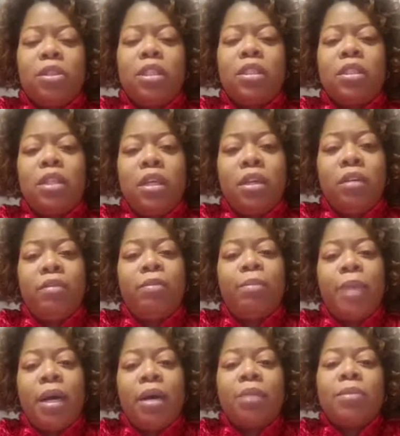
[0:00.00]
Just give
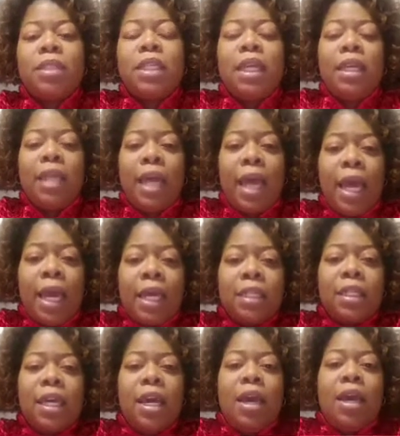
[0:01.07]
moms and dads